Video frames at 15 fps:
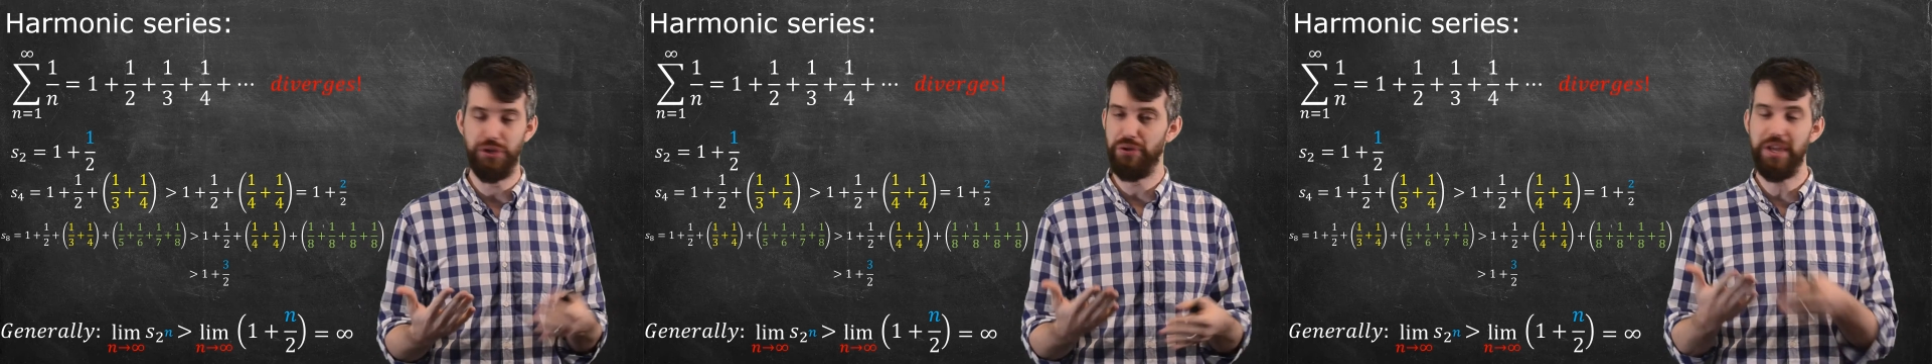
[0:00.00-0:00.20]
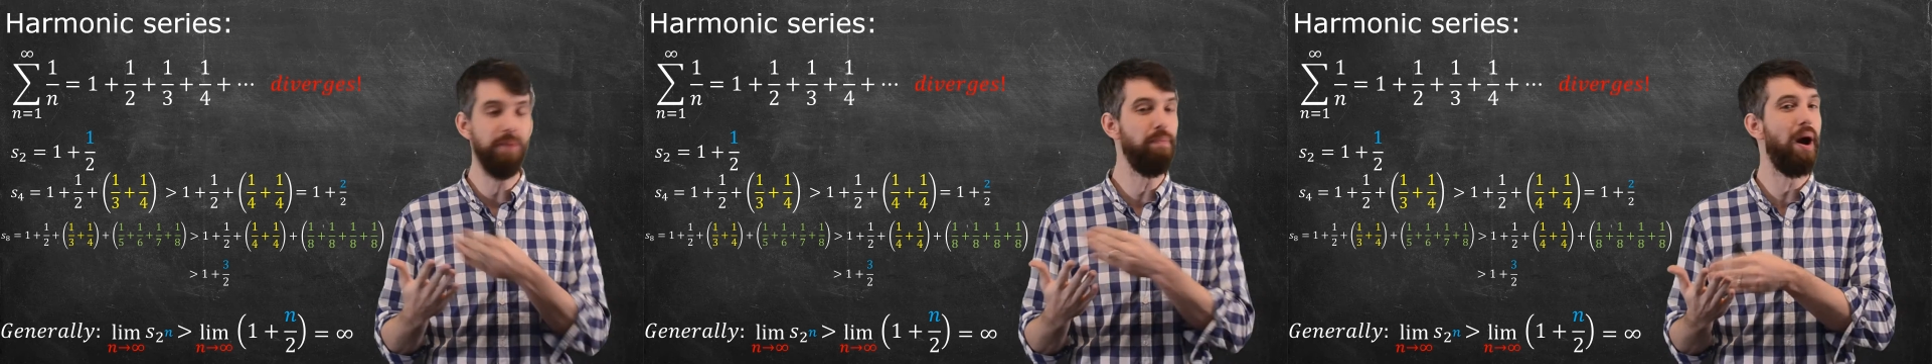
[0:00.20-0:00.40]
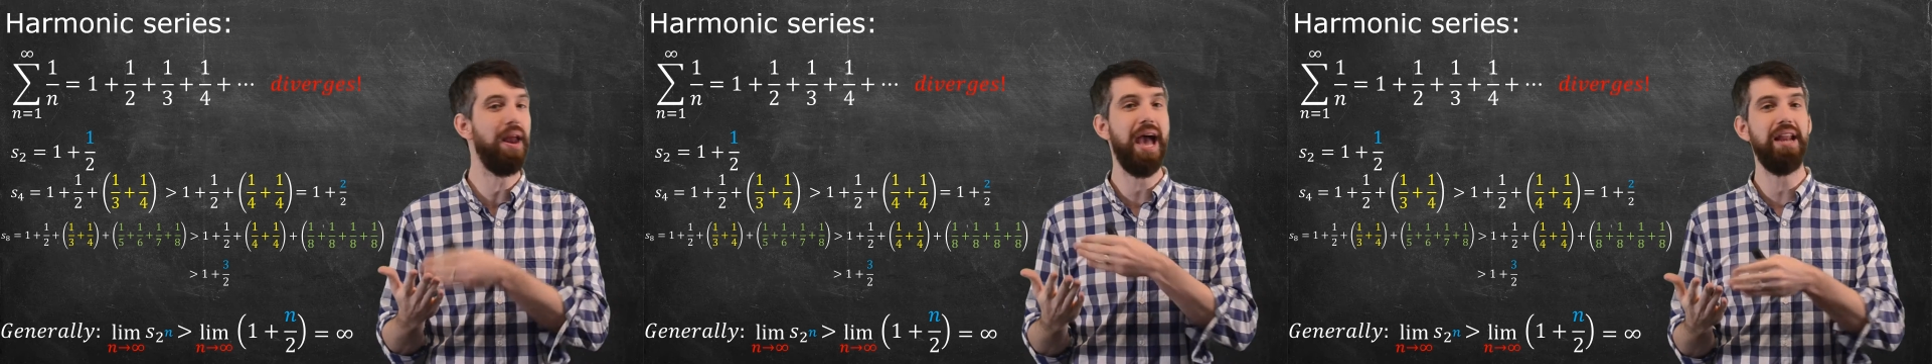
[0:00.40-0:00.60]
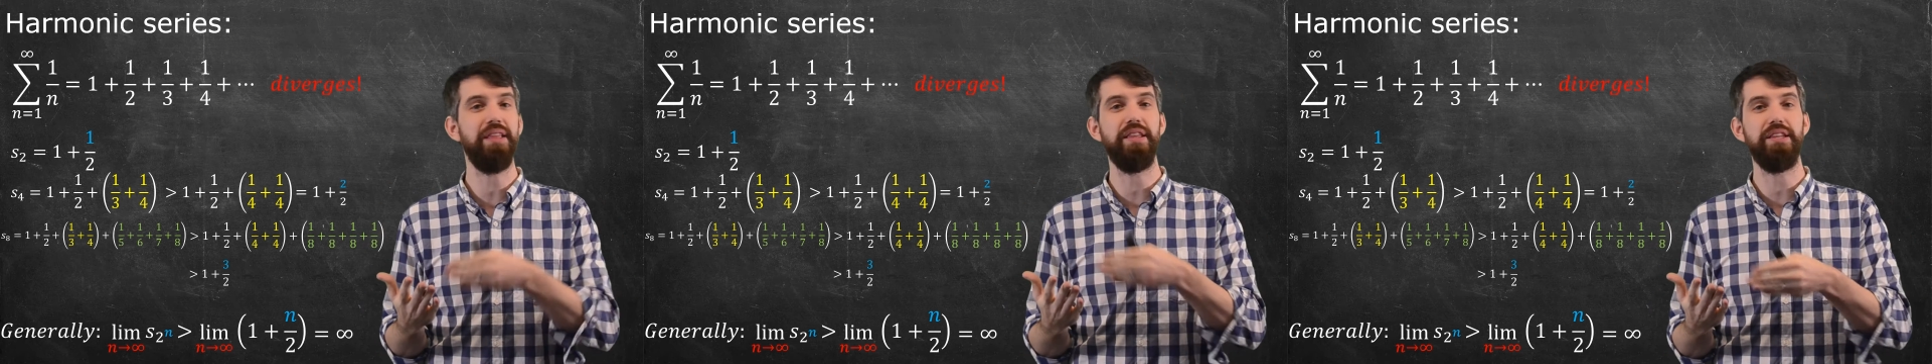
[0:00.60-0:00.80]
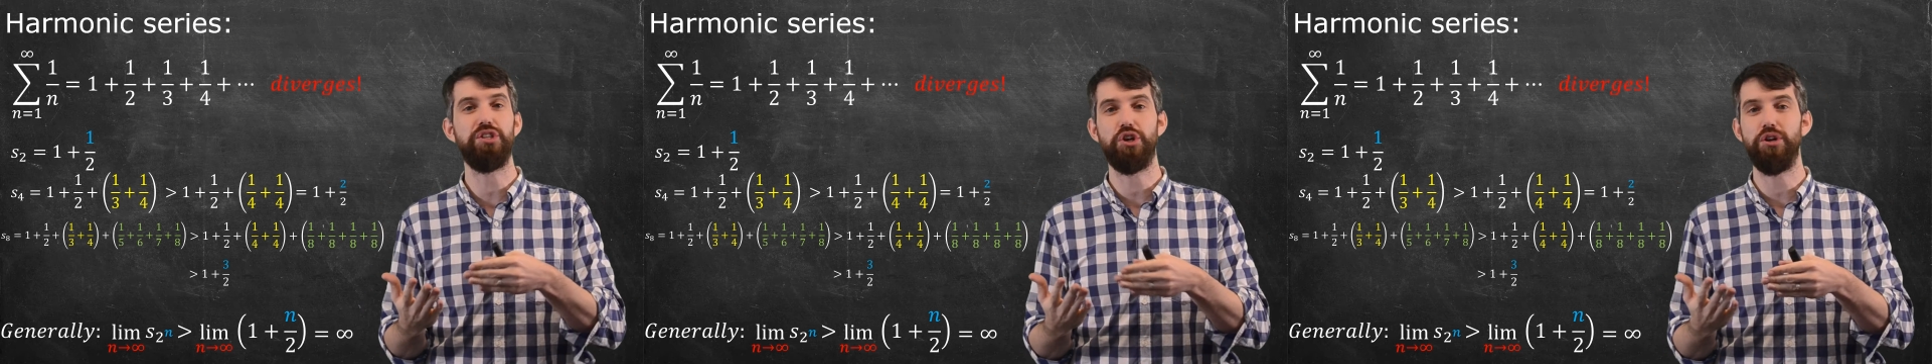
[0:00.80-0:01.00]
You keep on adding
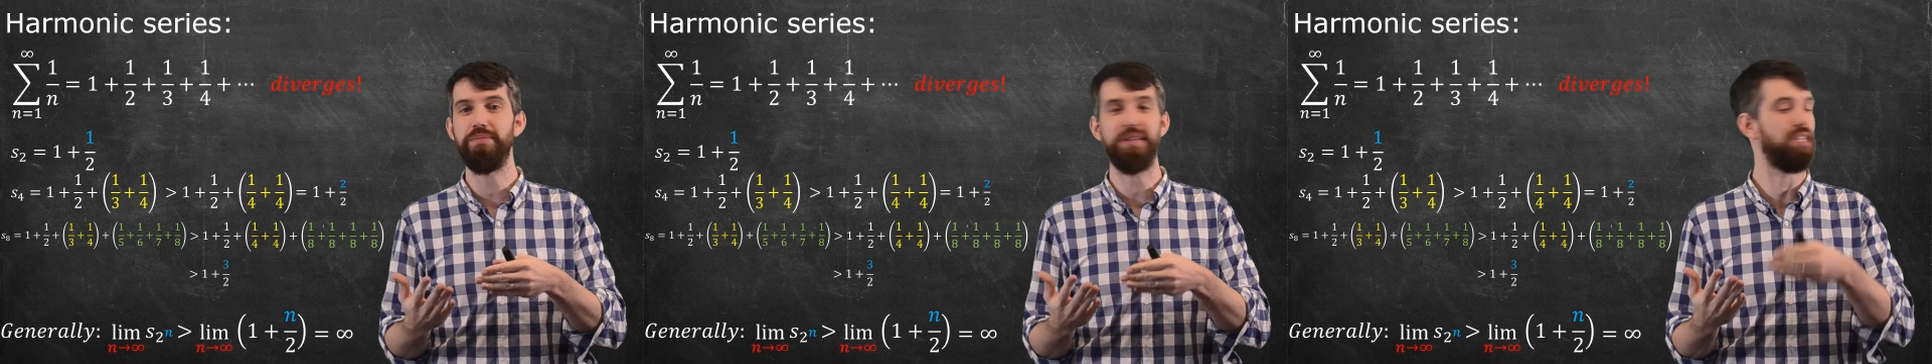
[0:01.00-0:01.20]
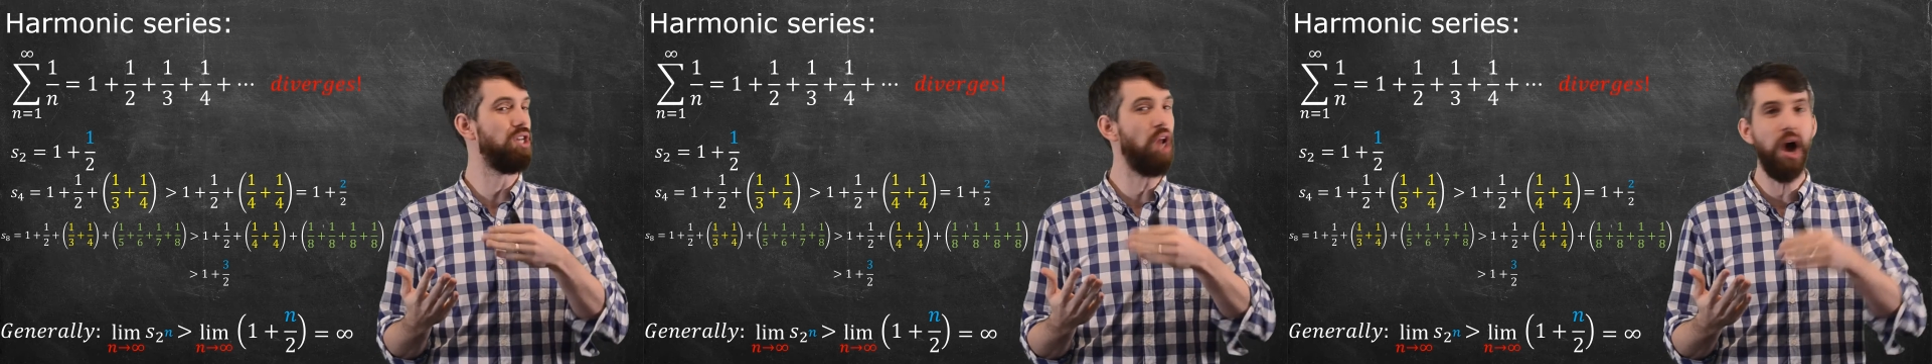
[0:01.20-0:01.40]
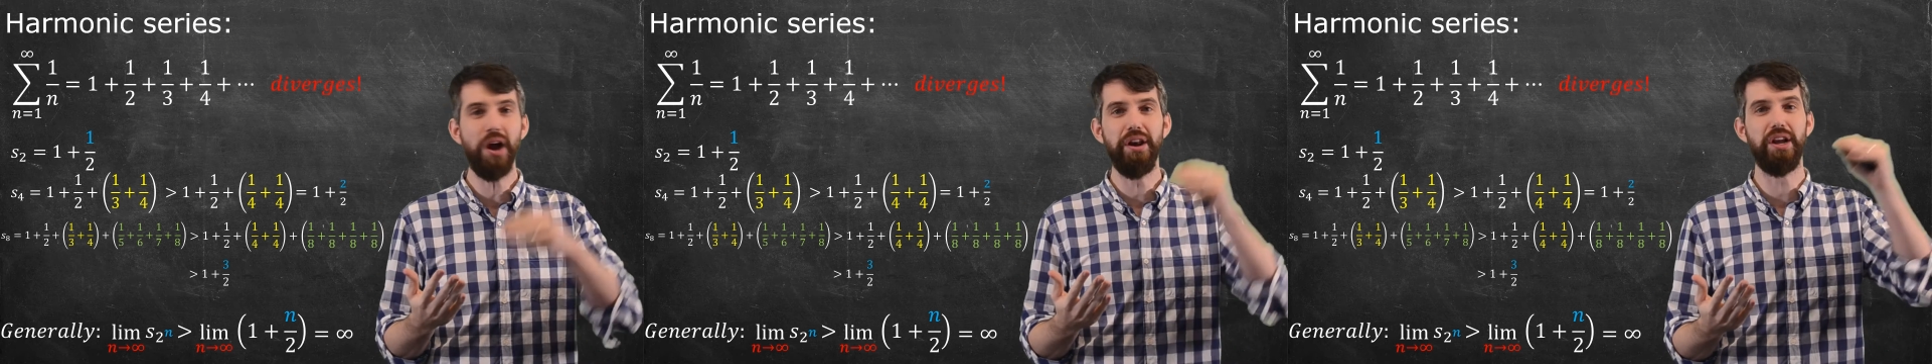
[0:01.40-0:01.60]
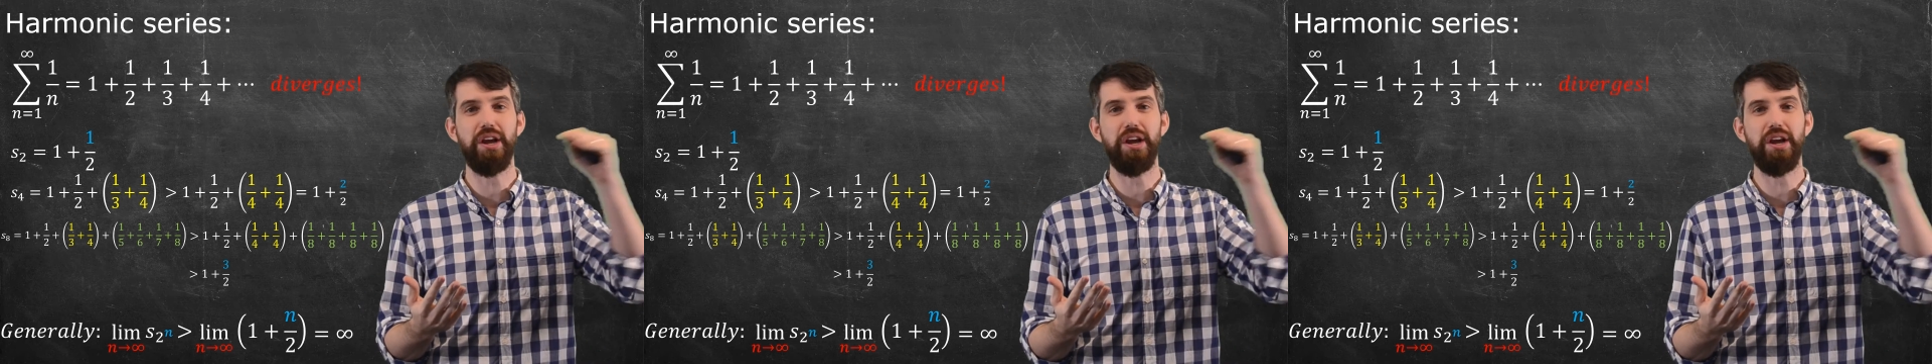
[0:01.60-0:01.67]
these terms, it's not going to